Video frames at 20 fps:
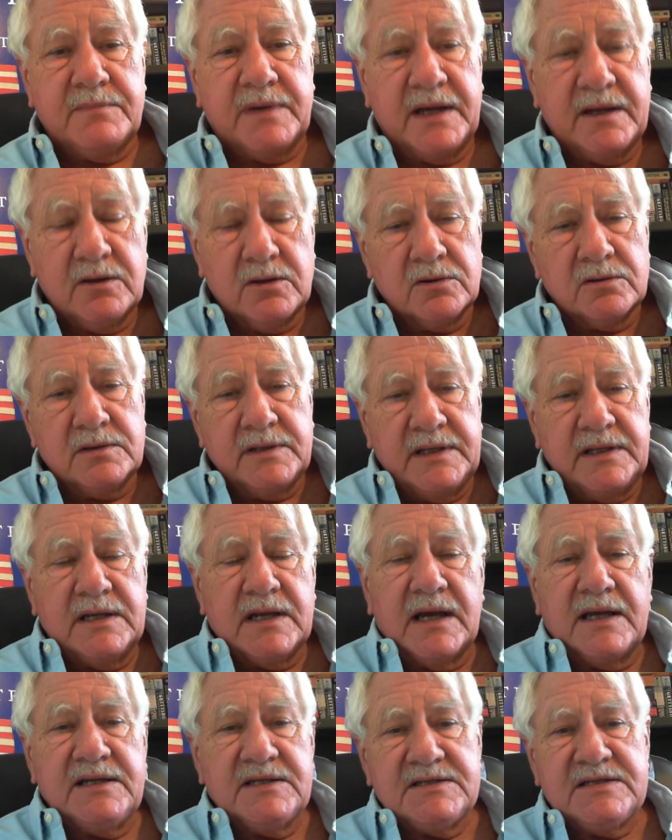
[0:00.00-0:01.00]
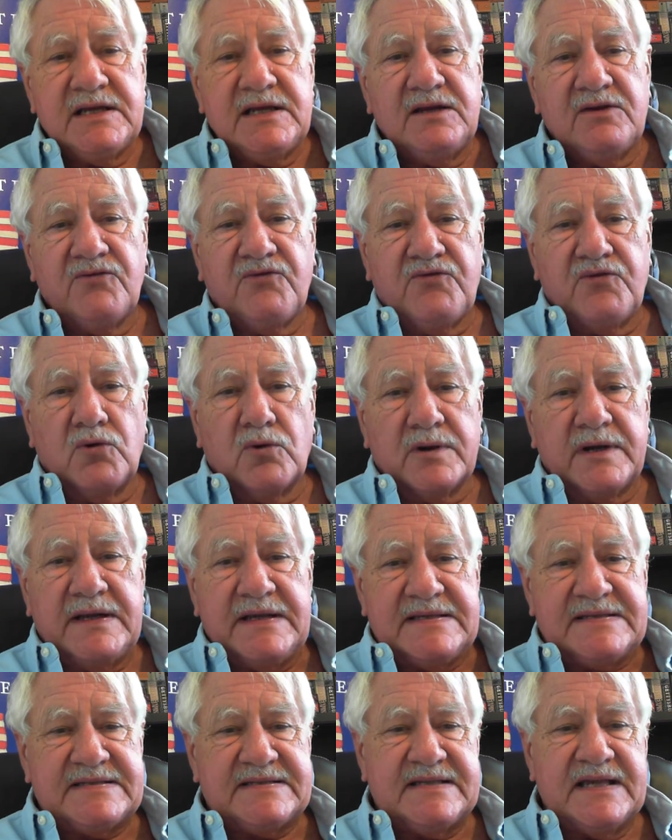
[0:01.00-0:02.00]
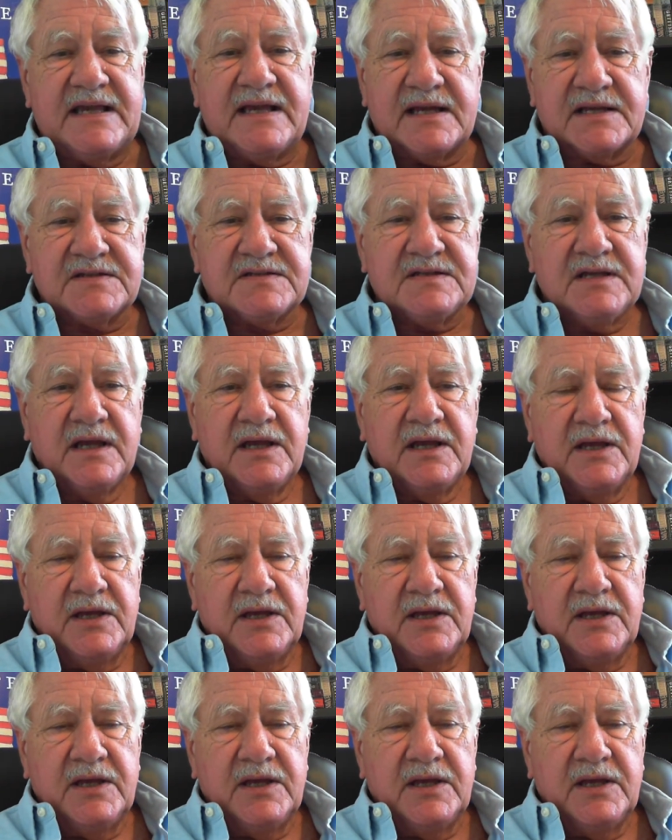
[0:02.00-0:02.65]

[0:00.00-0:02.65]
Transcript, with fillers: by early 1946,